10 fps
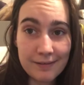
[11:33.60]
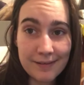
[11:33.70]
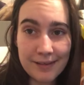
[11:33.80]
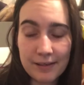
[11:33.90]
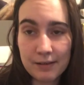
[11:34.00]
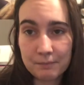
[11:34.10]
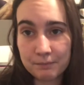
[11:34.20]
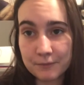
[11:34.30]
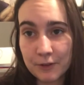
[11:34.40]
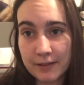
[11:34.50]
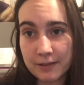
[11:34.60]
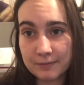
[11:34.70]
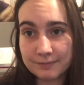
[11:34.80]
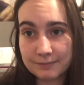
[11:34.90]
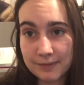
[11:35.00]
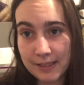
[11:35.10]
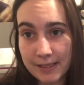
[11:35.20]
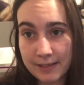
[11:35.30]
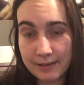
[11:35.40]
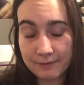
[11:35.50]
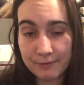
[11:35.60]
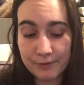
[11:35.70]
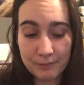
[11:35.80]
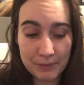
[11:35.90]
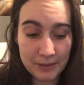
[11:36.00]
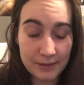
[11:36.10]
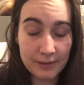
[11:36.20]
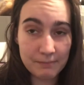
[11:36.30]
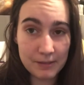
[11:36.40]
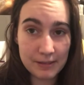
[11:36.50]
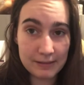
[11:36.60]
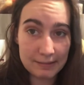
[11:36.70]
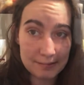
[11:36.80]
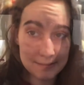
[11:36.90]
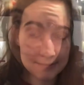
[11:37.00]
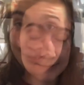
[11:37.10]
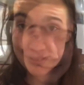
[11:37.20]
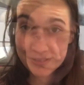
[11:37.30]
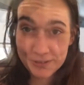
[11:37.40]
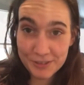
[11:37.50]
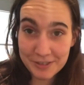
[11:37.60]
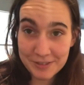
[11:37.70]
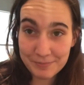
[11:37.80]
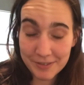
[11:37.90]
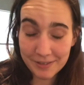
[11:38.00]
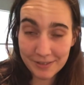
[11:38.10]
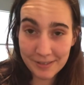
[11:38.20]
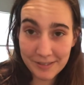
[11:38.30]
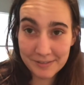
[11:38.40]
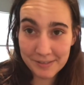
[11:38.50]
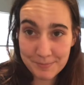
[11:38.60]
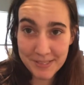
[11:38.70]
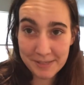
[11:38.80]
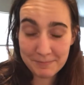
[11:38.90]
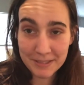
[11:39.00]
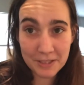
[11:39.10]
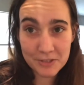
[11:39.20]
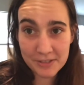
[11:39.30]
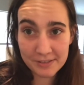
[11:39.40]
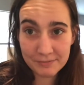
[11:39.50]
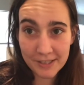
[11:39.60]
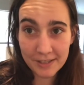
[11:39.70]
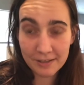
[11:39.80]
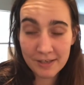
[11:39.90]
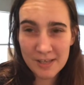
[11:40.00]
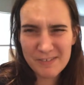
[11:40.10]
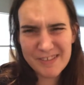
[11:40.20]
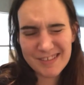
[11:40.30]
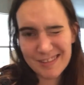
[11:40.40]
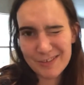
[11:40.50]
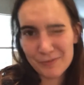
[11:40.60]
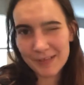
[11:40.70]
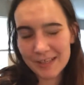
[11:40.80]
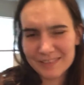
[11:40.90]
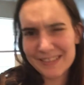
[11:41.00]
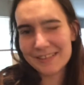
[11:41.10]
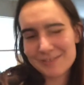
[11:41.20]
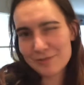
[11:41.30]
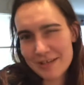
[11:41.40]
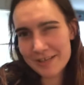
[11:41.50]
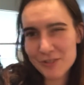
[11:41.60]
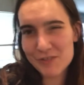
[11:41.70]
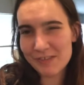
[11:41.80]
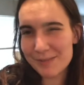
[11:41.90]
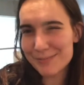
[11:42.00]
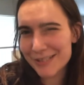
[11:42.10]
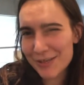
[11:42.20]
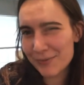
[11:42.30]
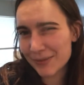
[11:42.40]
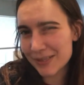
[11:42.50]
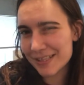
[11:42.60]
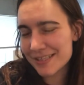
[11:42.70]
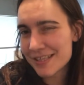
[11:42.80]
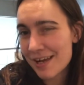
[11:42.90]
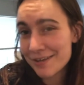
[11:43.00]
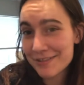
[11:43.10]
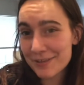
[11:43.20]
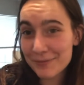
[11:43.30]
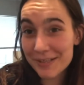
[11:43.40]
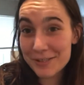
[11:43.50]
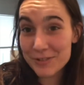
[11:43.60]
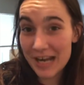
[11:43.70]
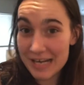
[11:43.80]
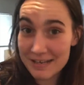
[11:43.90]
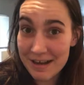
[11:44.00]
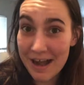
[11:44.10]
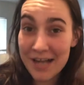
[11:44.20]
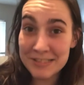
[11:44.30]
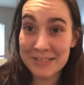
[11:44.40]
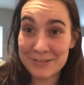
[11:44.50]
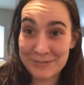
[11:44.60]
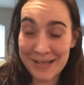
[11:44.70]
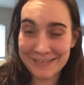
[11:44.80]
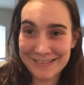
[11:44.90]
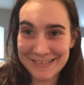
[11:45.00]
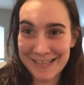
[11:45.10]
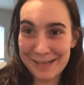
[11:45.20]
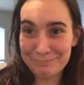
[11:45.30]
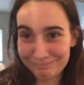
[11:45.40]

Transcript: Yeah, I'm great at eating food, but I think I'm gonna eat this. Last time I tried to cook something, I ended up setting my kitchen on fire. It was a little fire, like 3-inch flames, no worries. So we're gonna try not to do that this time.